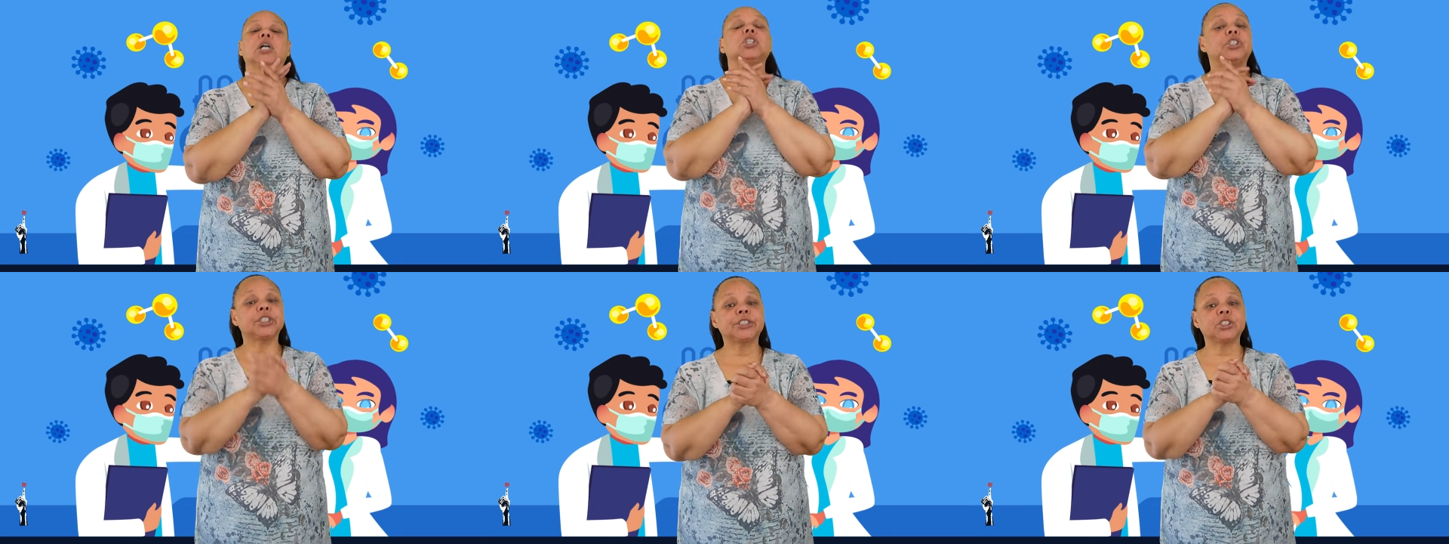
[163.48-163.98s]

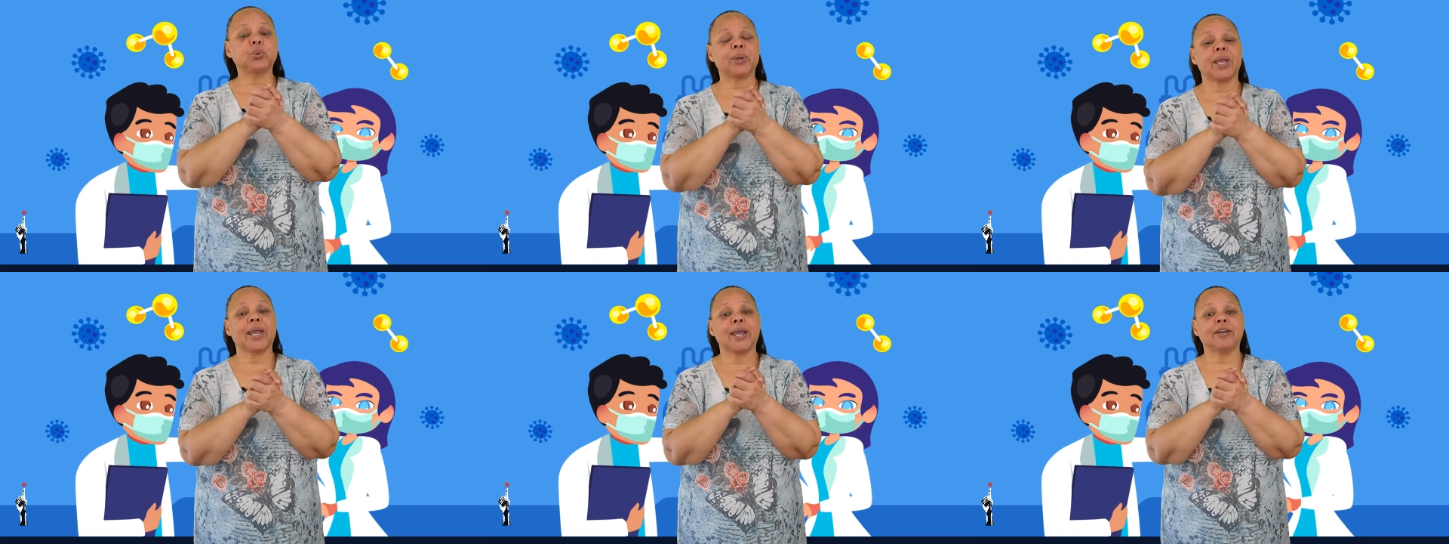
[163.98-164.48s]
Just as we
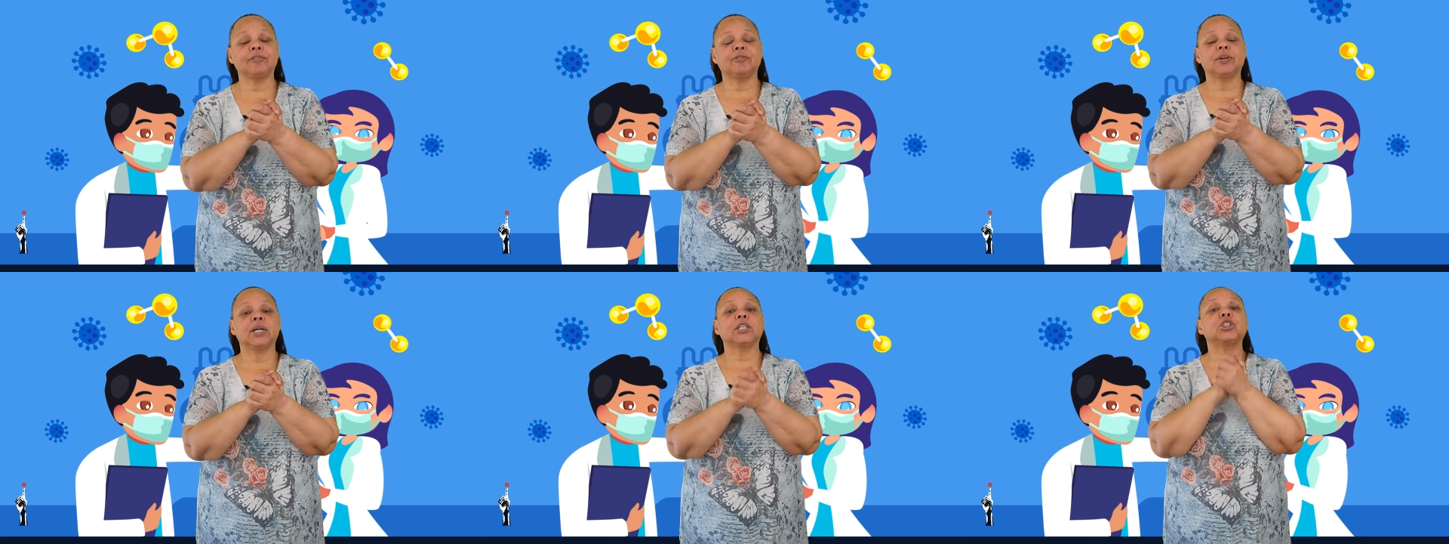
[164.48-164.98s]
have
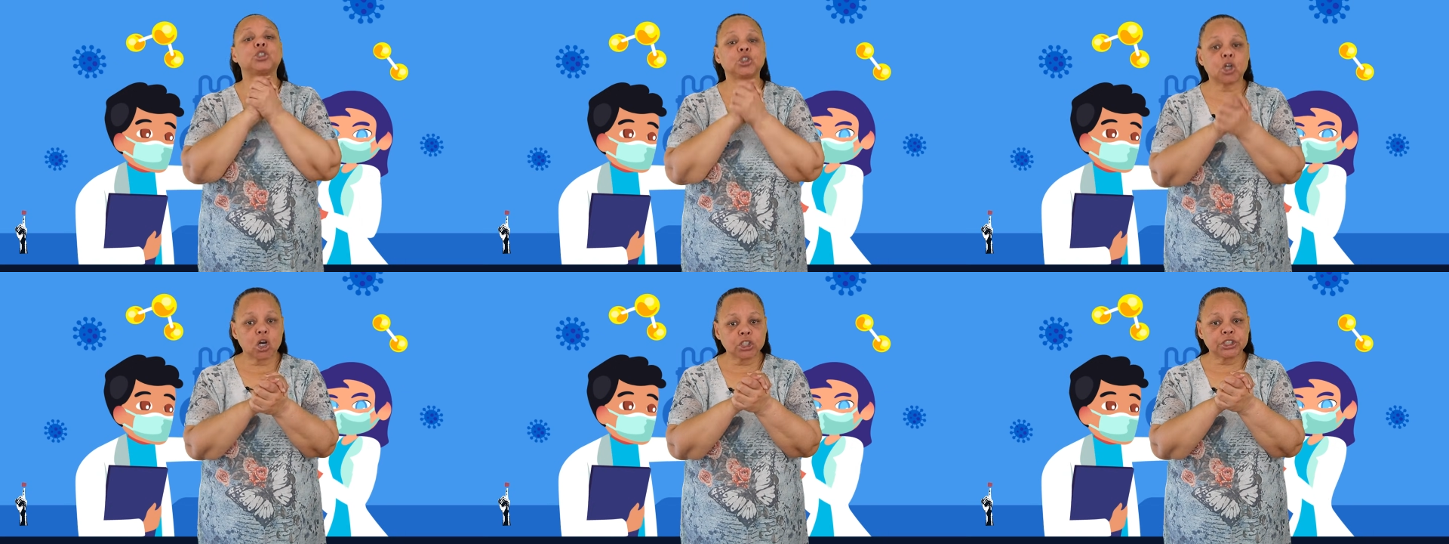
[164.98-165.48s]
a
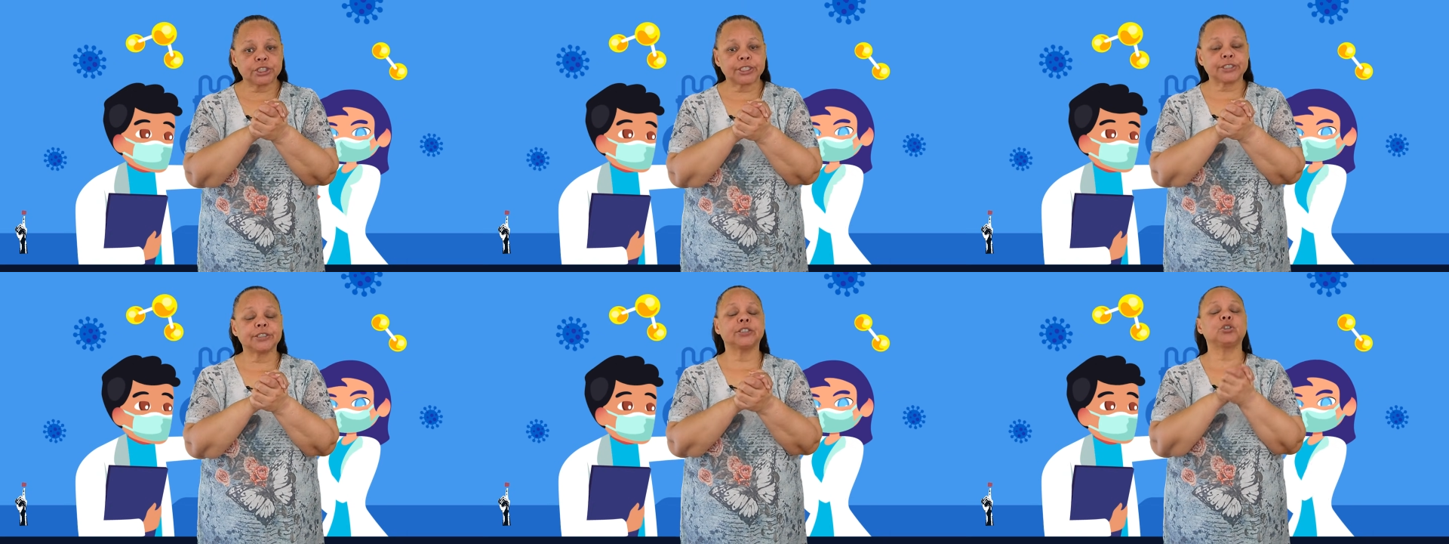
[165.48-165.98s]
starch
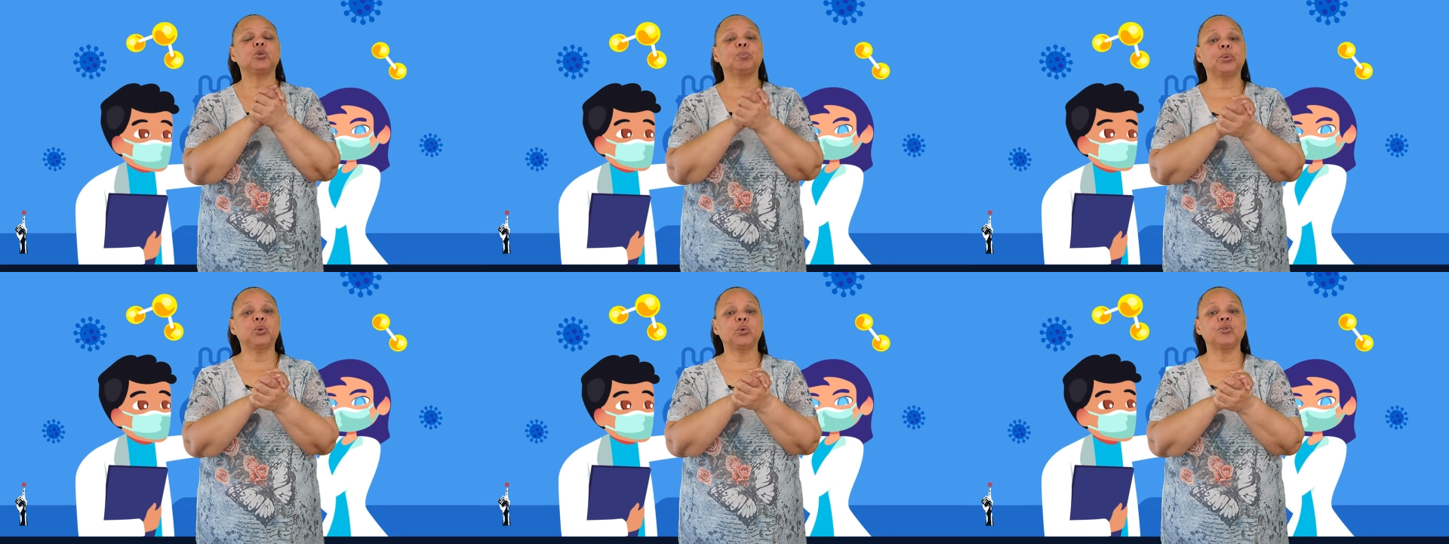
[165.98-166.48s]
test to
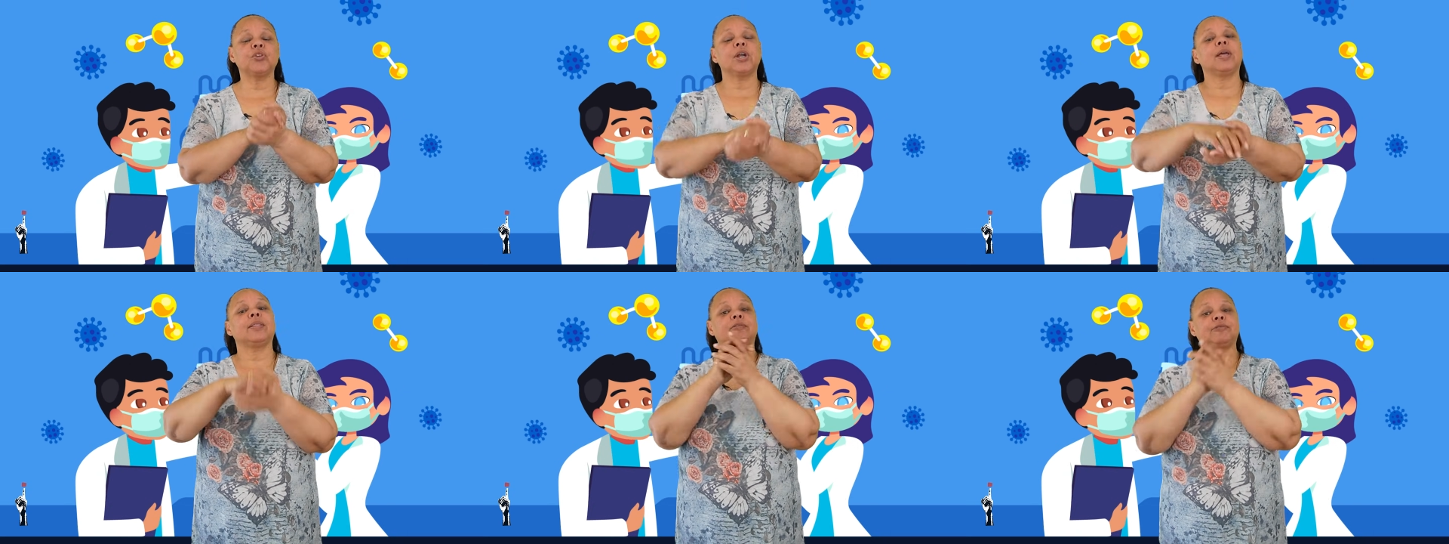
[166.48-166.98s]
prove
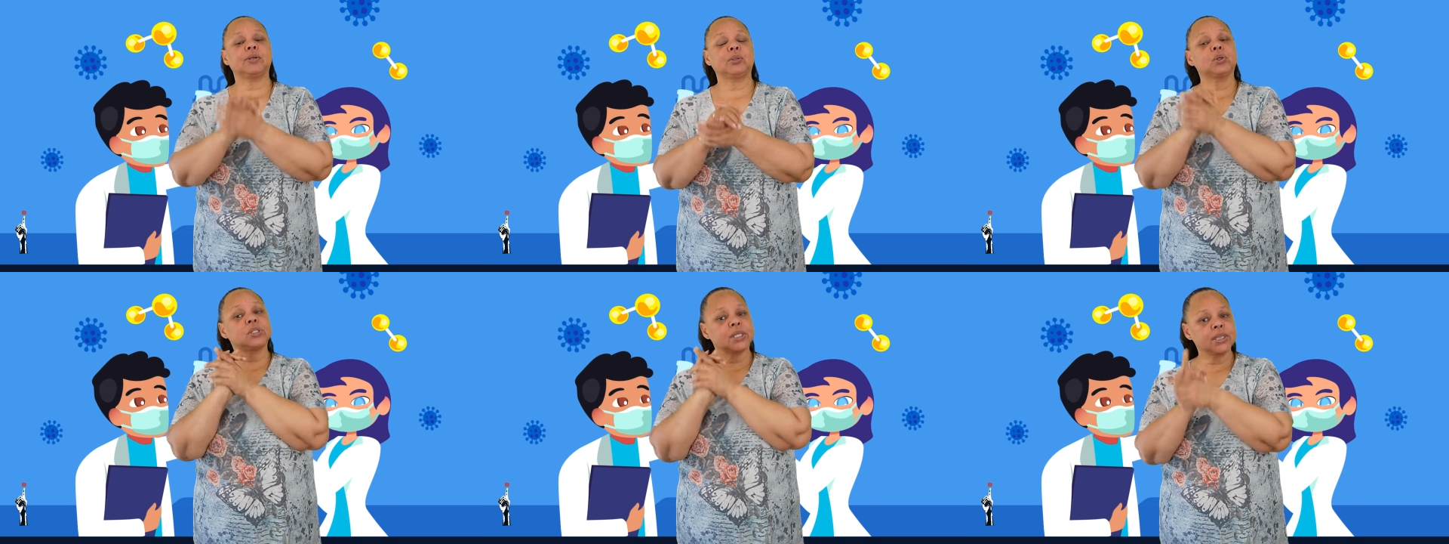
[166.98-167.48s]
that
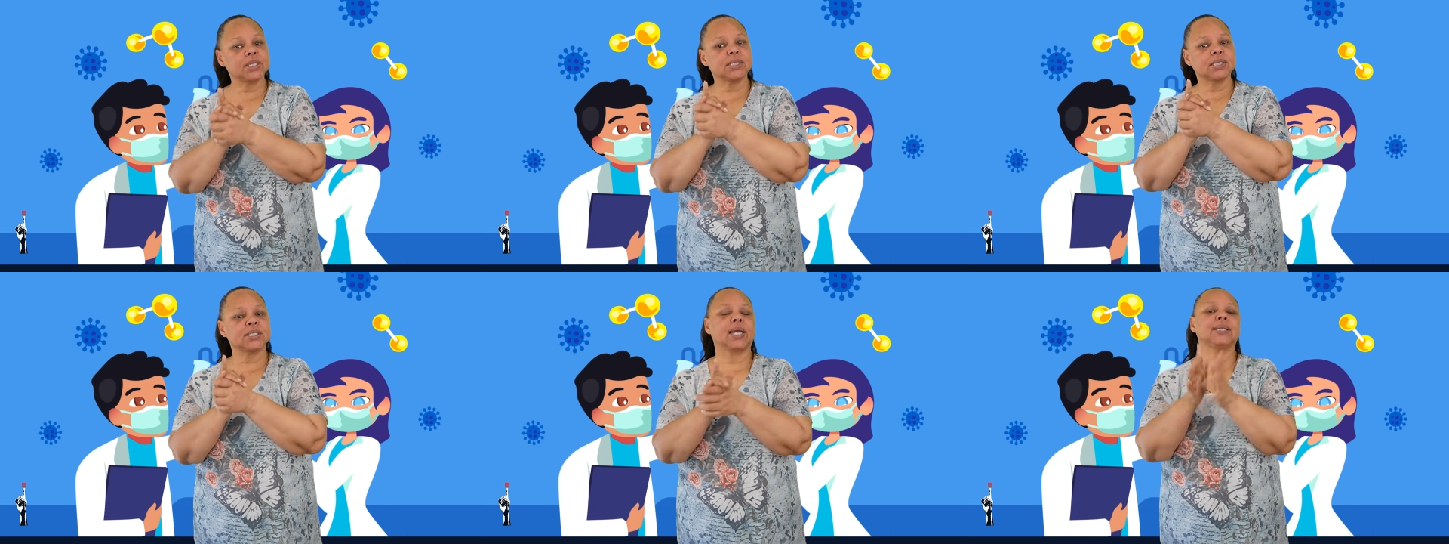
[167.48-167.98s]

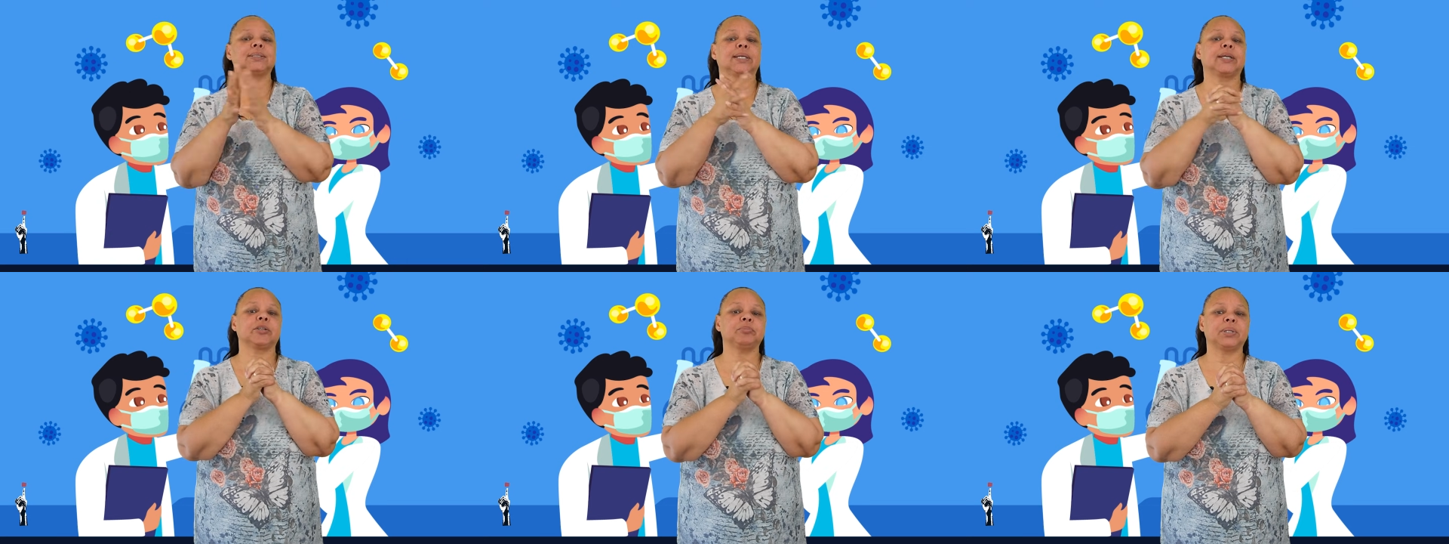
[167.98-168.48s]
photosynthesis has
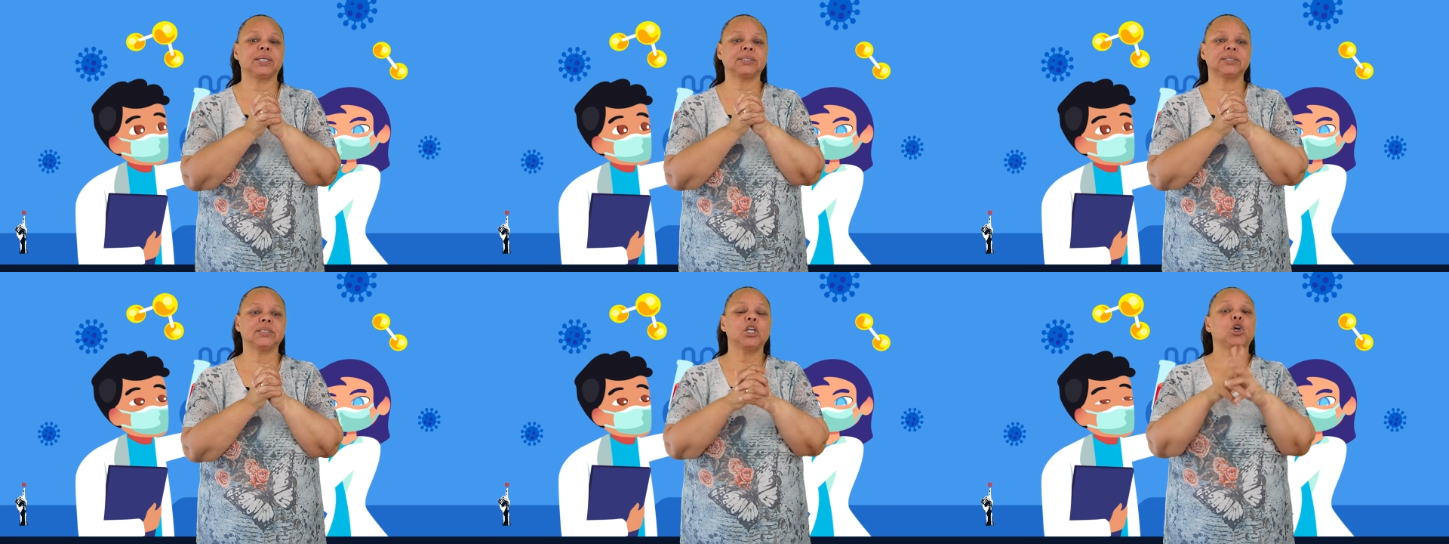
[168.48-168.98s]
taken place,